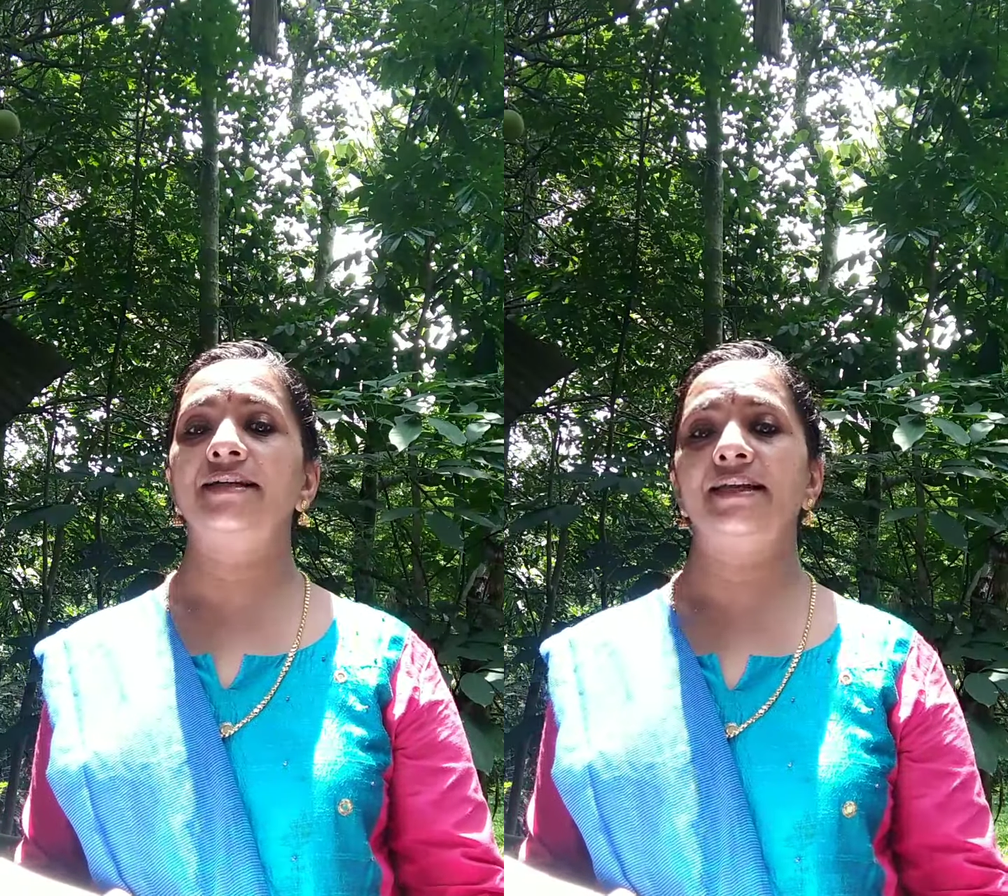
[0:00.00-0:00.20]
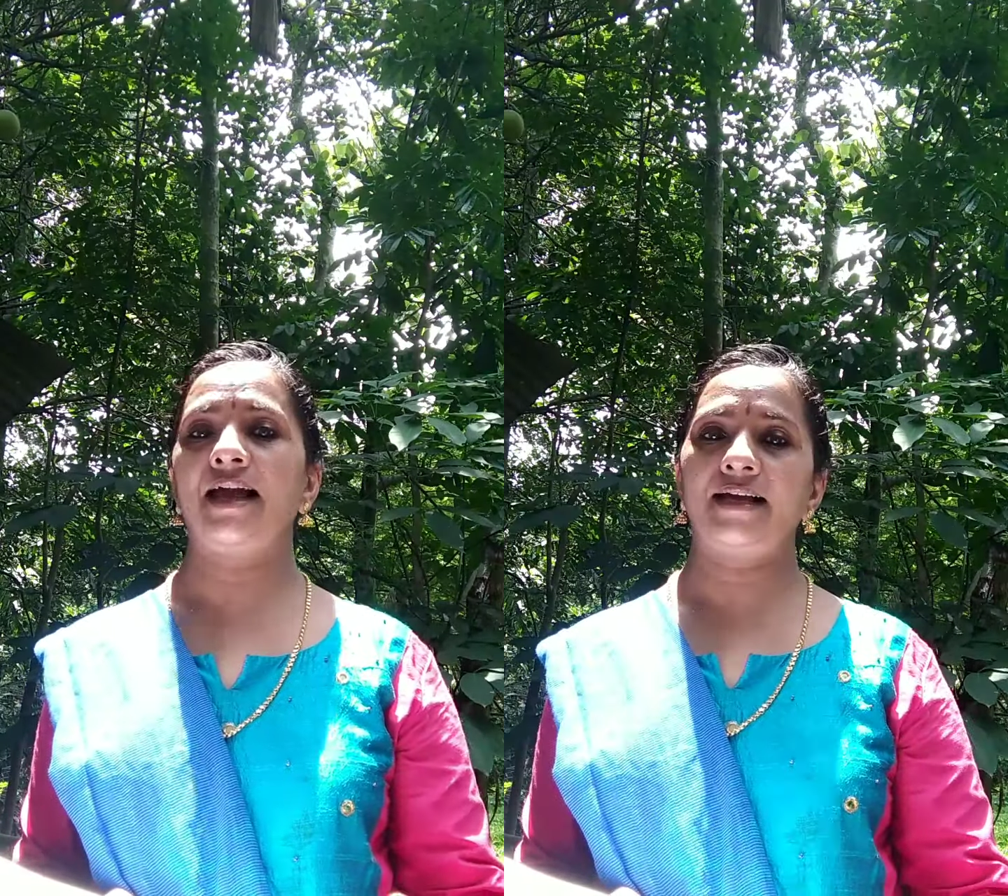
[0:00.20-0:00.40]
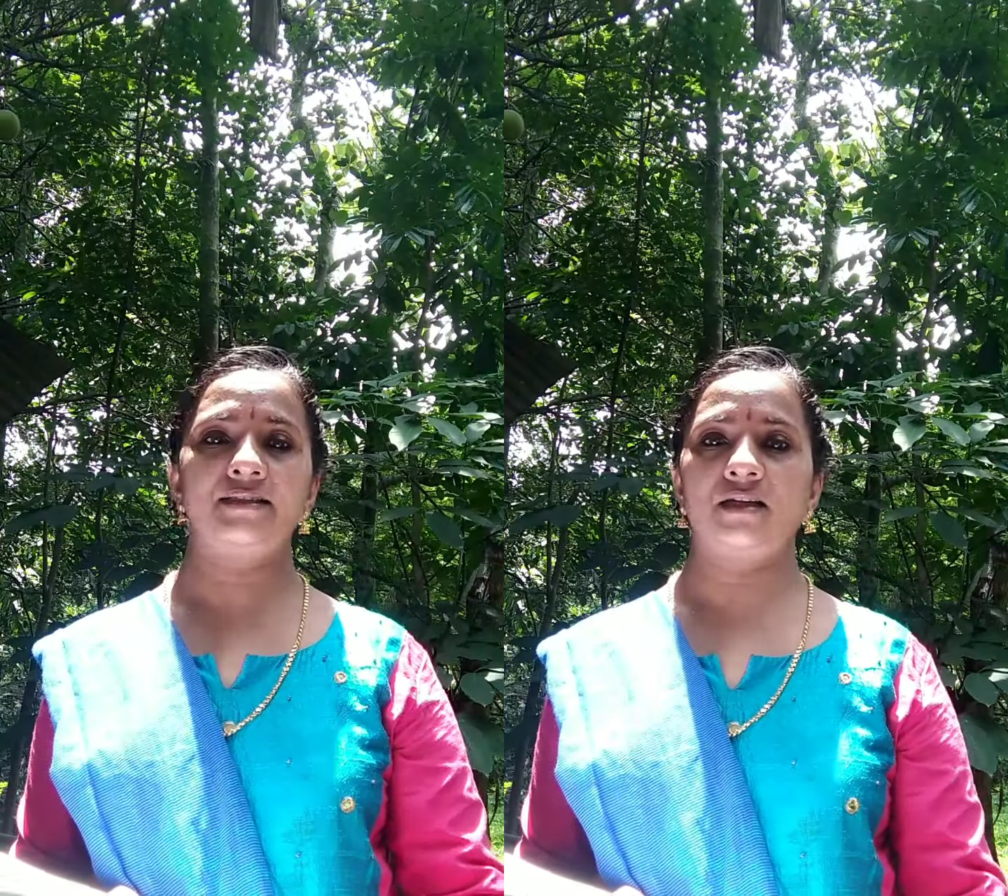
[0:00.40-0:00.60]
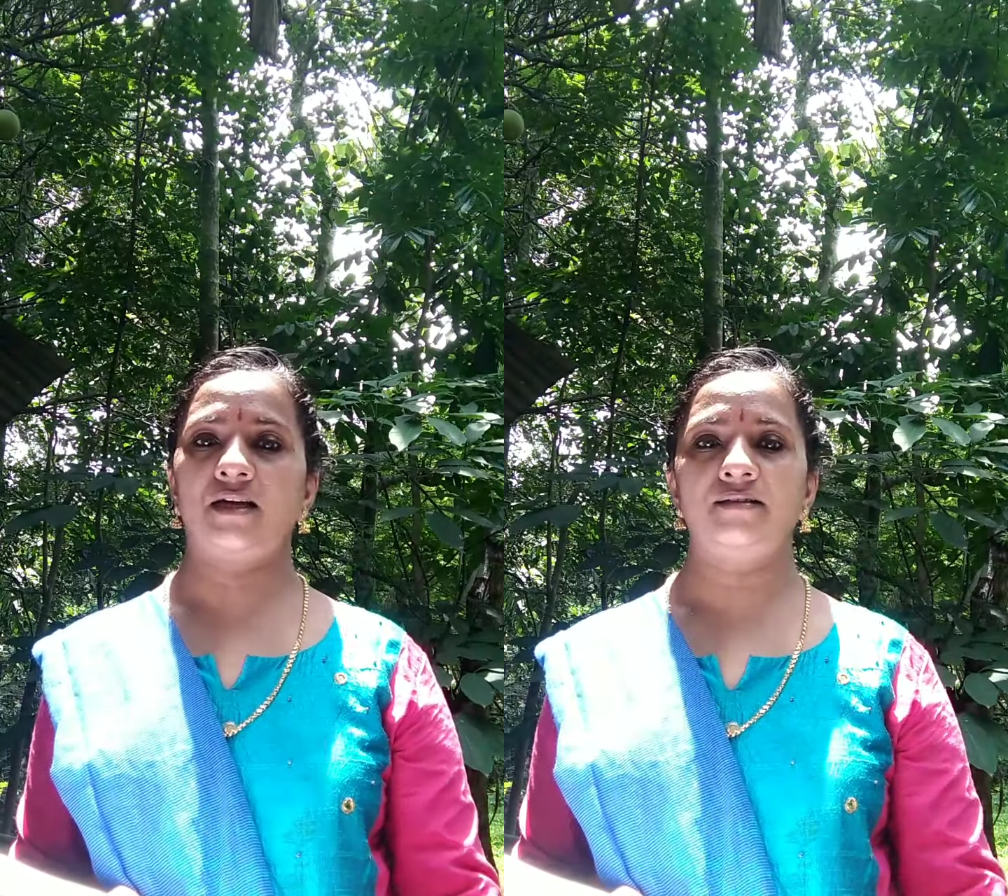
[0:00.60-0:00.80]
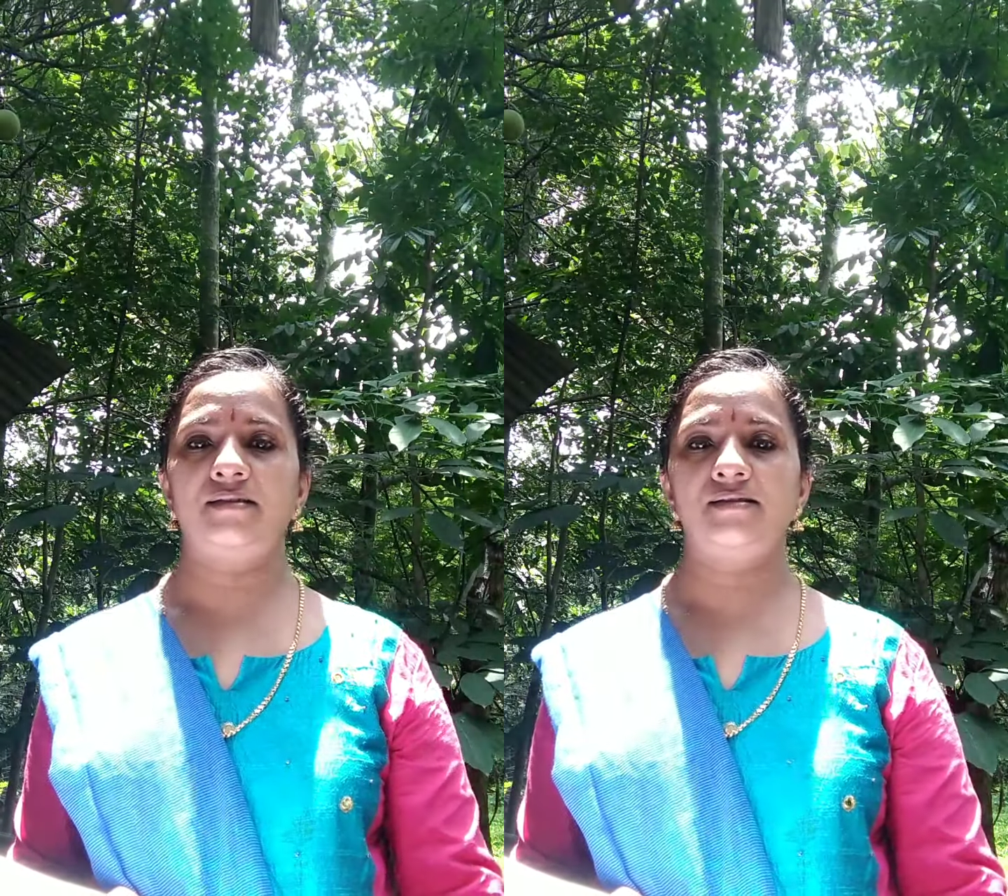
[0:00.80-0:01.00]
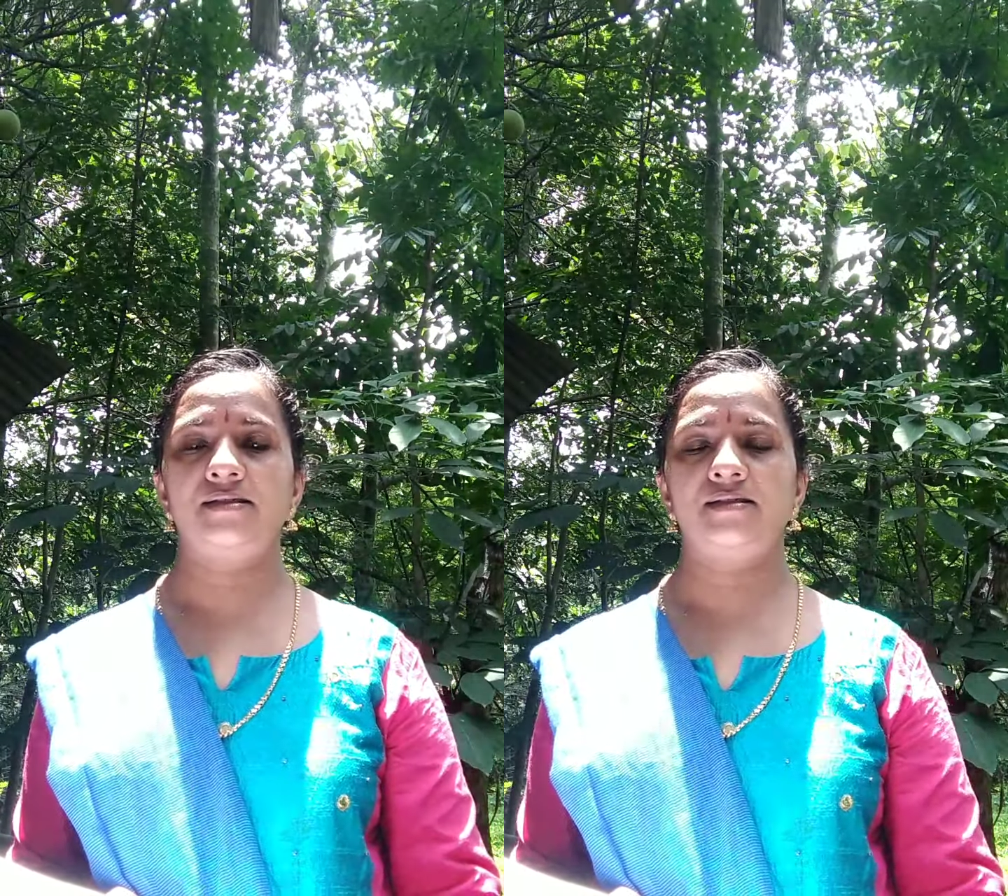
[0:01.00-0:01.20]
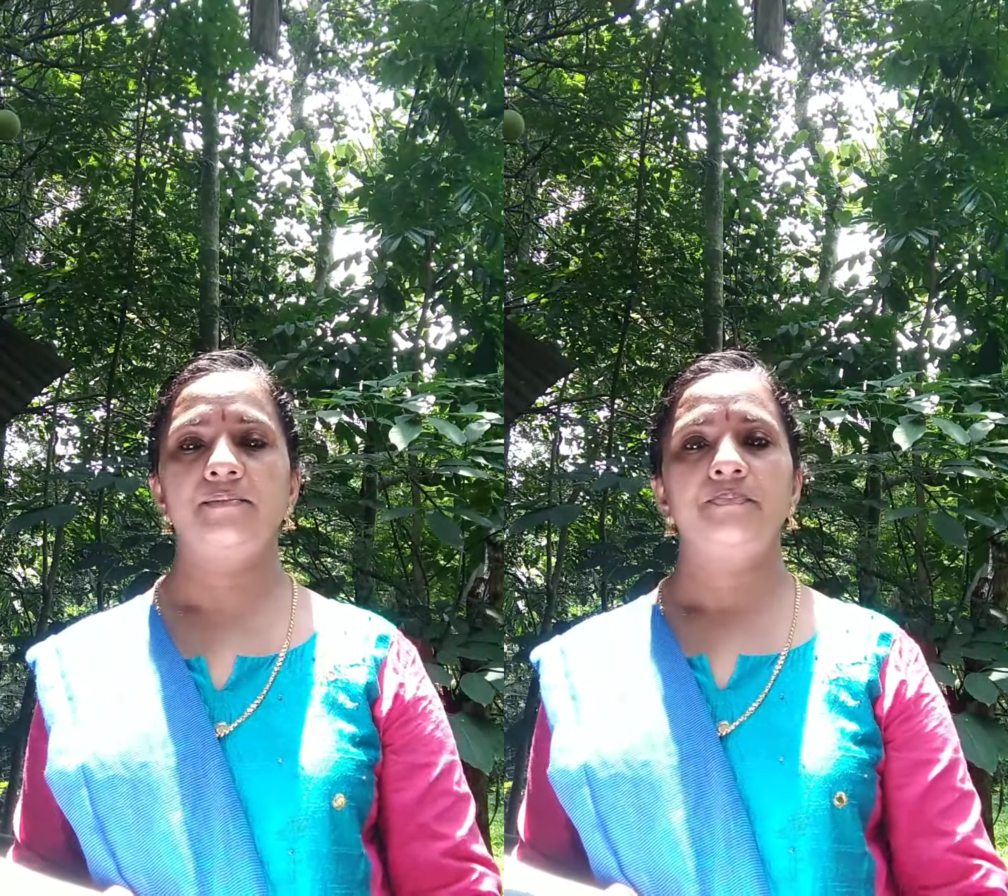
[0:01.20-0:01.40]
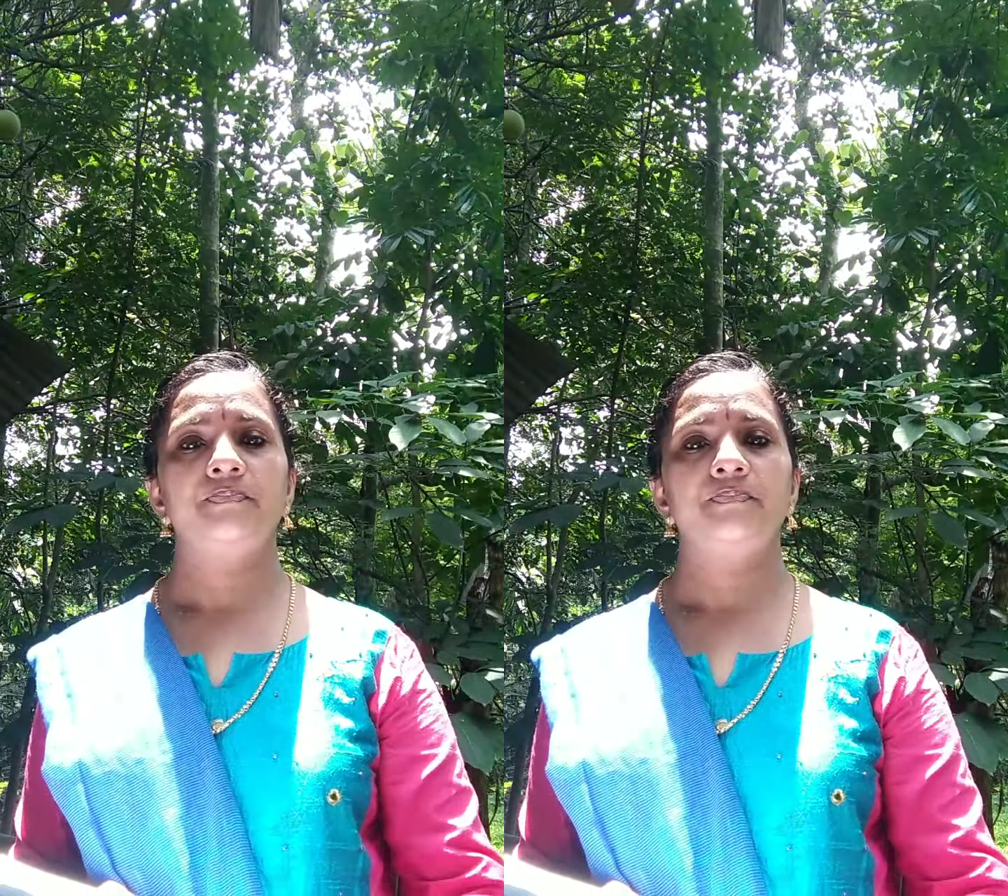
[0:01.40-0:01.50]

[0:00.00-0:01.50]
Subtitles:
delight others.